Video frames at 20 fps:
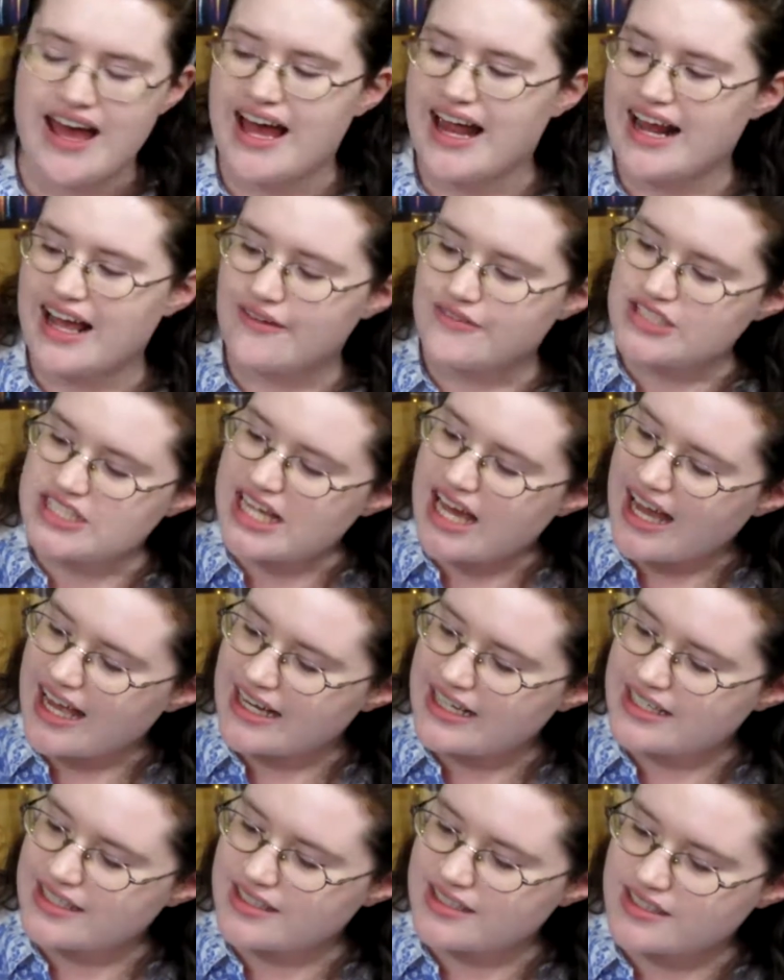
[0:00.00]
And I have a
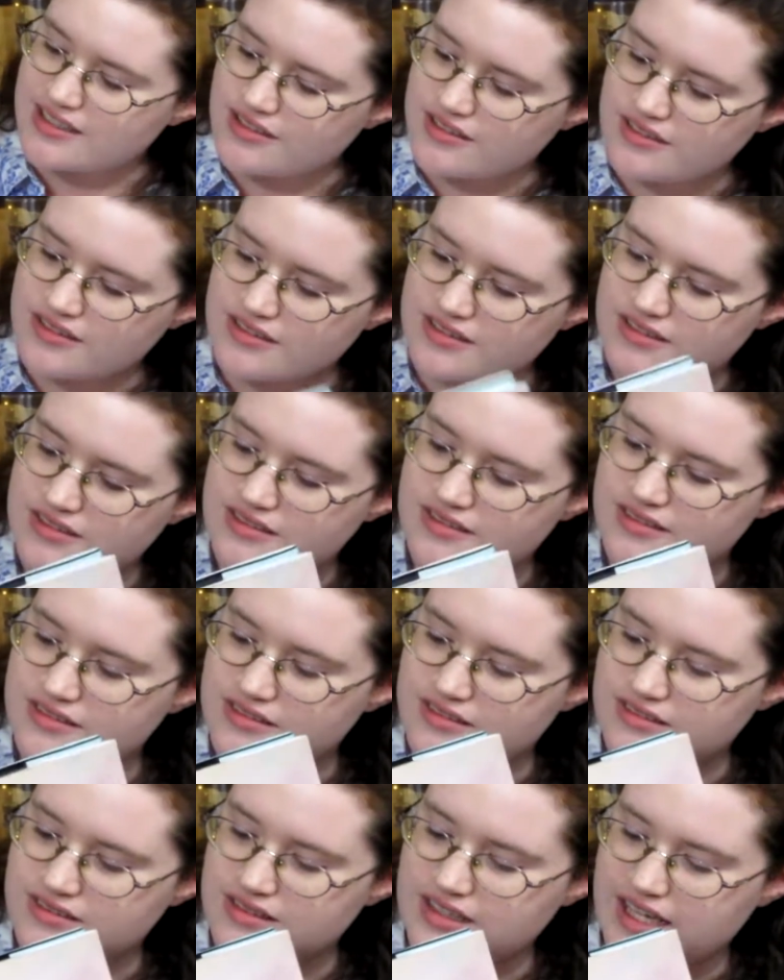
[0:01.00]
tiny little
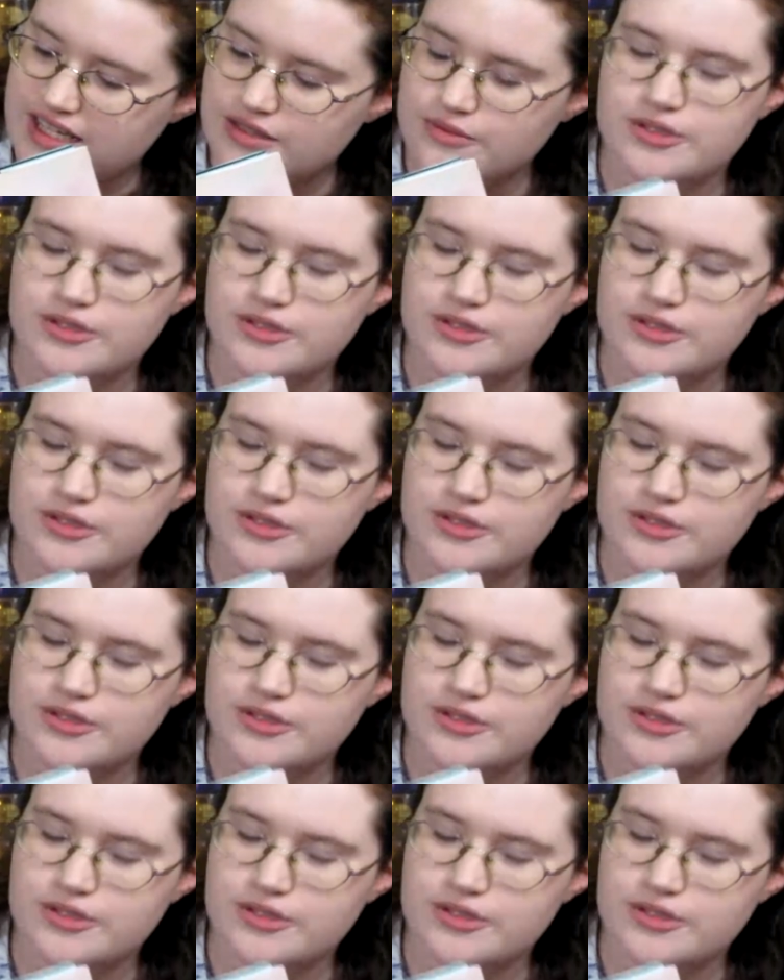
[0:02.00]
line